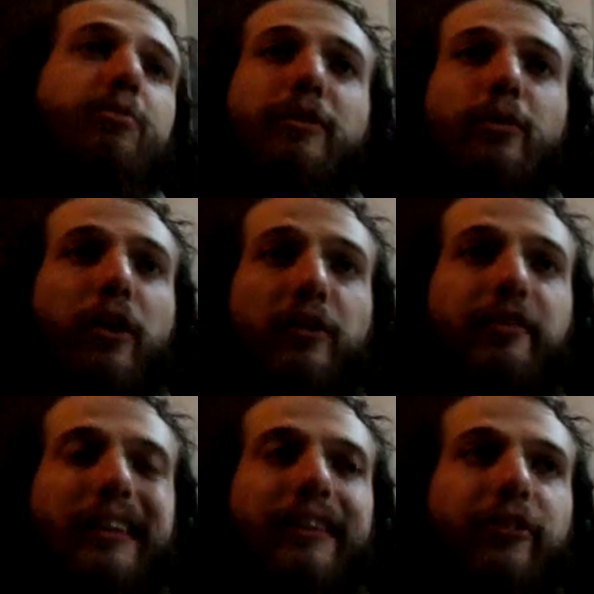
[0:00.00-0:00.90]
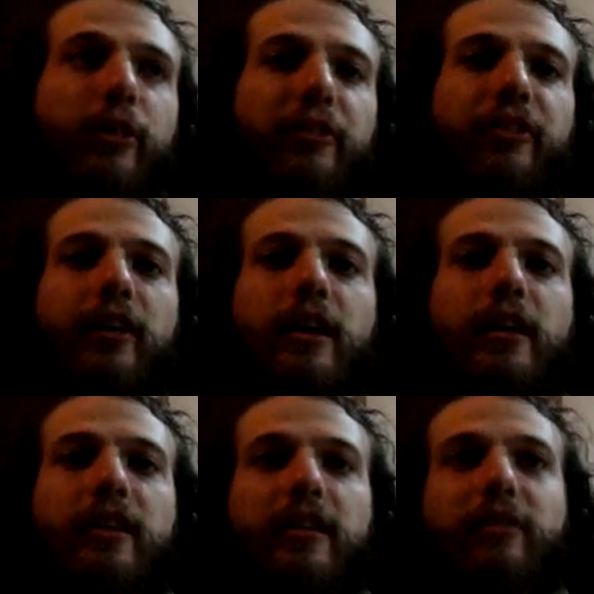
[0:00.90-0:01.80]
but were not even in Suits.
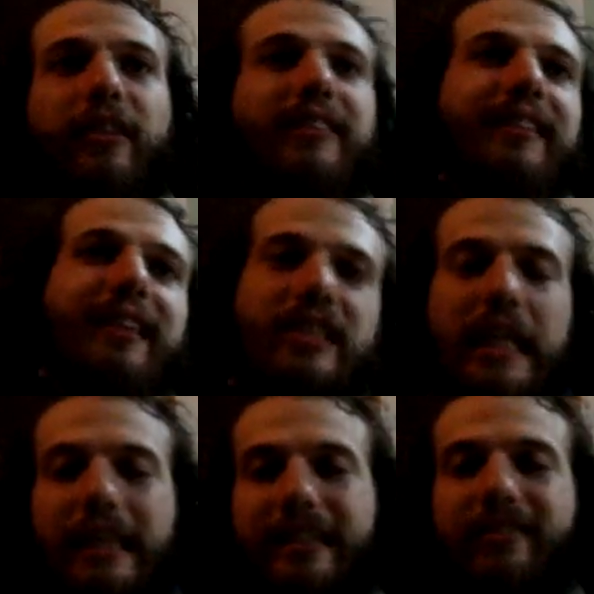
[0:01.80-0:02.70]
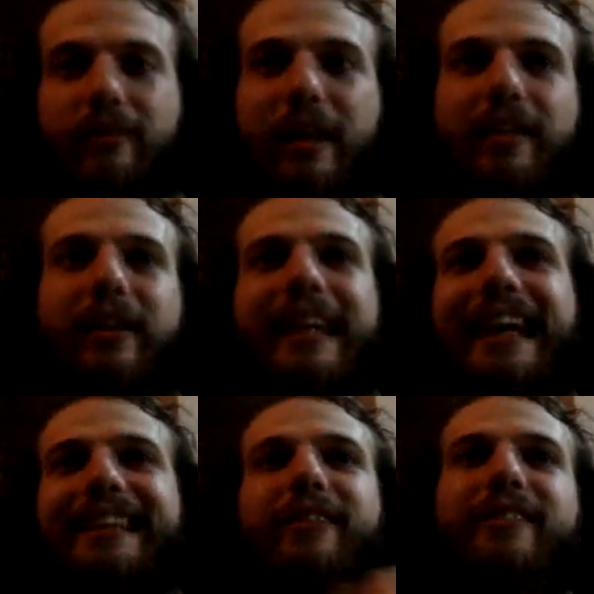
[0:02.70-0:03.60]
They were just in their shirts and whatever,
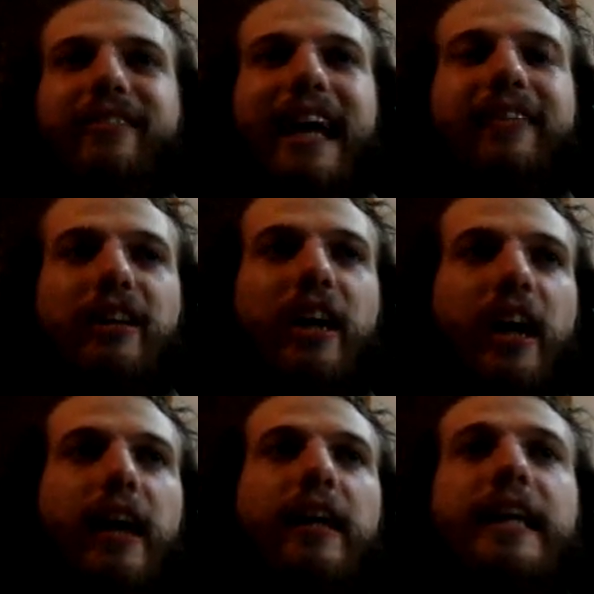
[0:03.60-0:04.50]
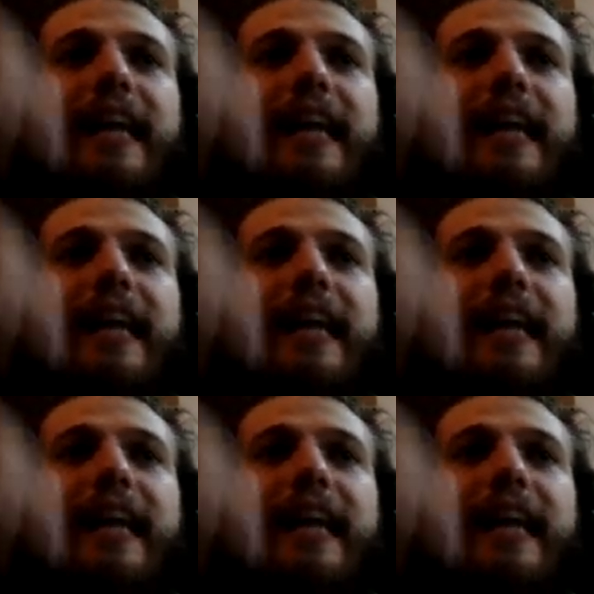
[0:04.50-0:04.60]
and did not even have a collar.